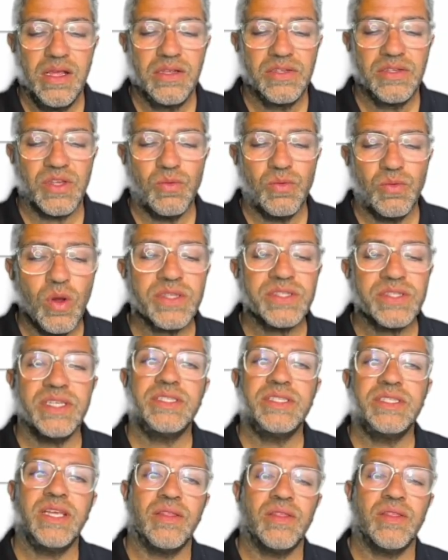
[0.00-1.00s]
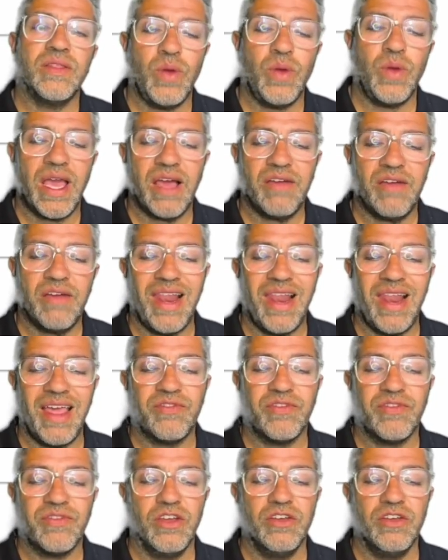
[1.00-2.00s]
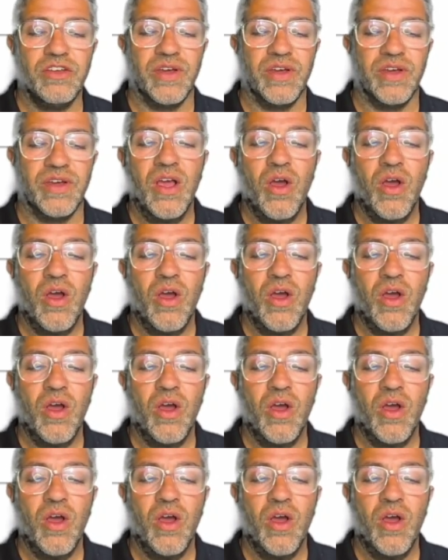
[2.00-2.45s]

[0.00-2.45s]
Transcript: So what is it that we have left over?